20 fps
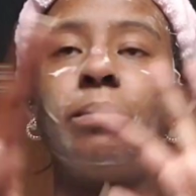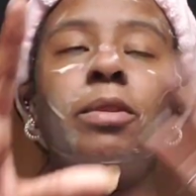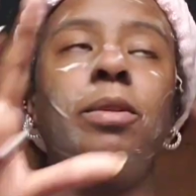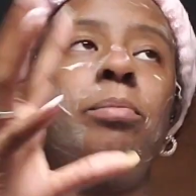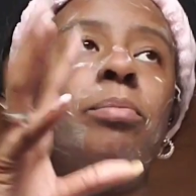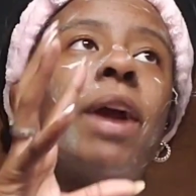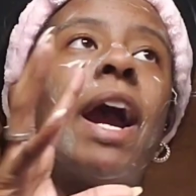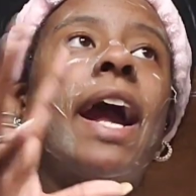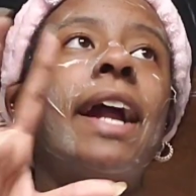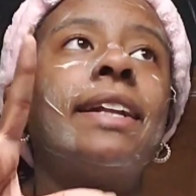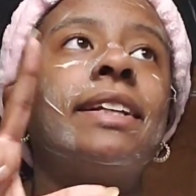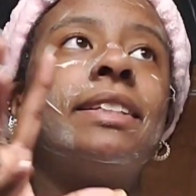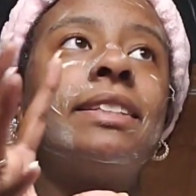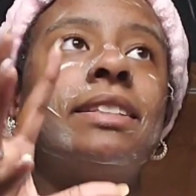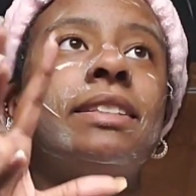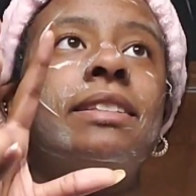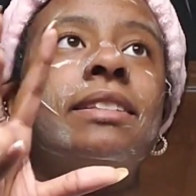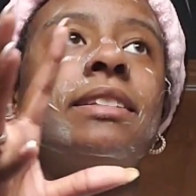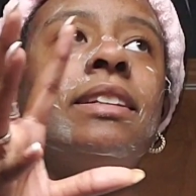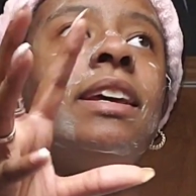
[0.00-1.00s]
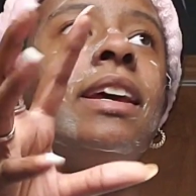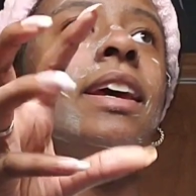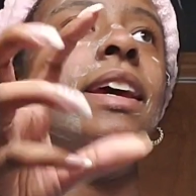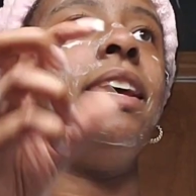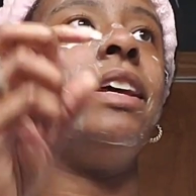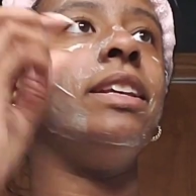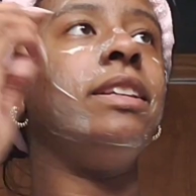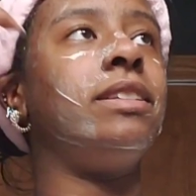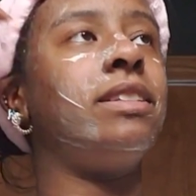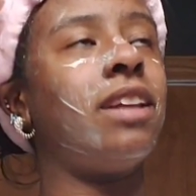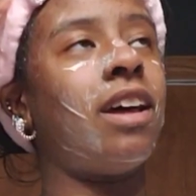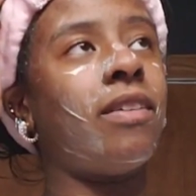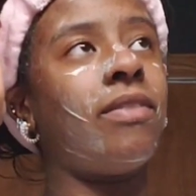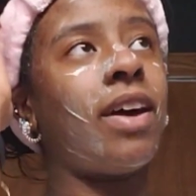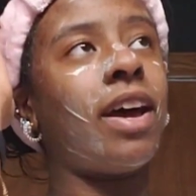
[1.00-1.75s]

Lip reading: of their practices and stuff.